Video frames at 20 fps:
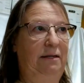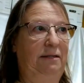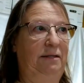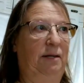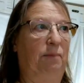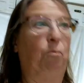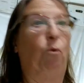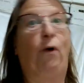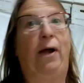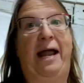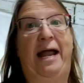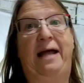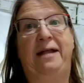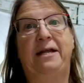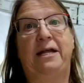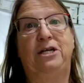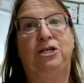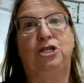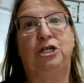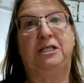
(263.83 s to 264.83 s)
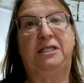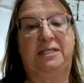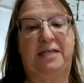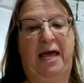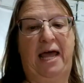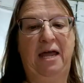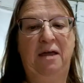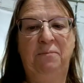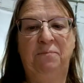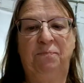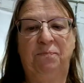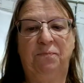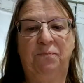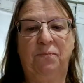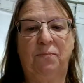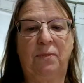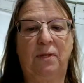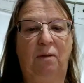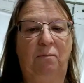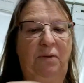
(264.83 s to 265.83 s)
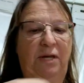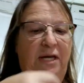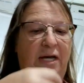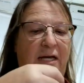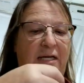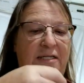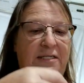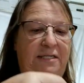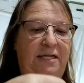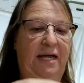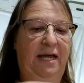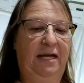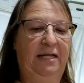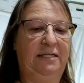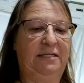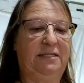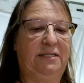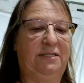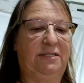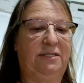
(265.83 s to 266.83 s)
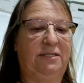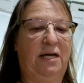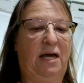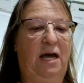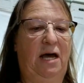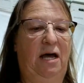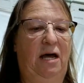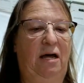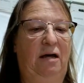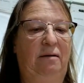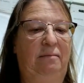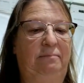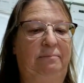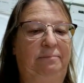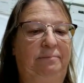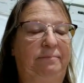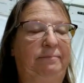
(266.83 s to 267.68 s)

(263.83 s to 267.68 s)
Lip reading: the brand, I should say, because it's the